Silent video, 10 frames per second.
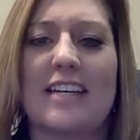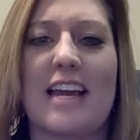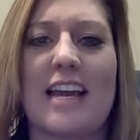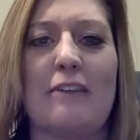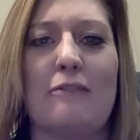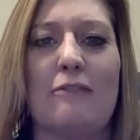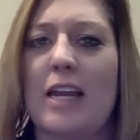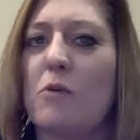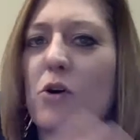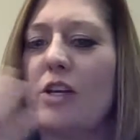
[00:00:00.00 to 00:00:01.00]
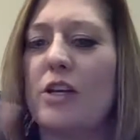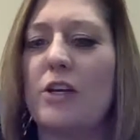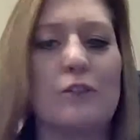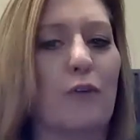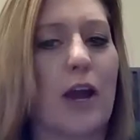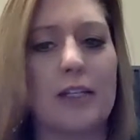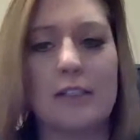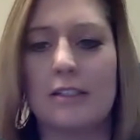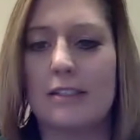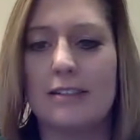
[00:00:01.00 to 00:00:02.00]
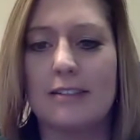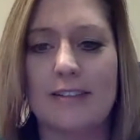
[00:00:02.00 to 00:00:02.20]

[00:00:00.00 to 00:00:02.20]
Any more news, friends?